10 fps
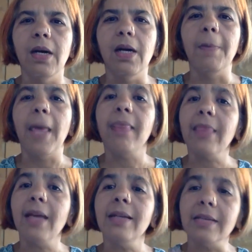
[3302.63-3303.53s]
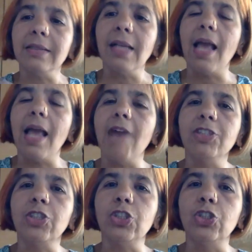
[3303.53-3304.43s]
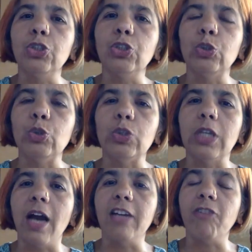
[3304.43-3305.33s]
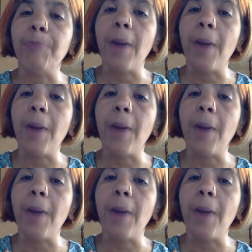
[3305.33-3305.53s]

Um, and then doesn't allow us to do the kind of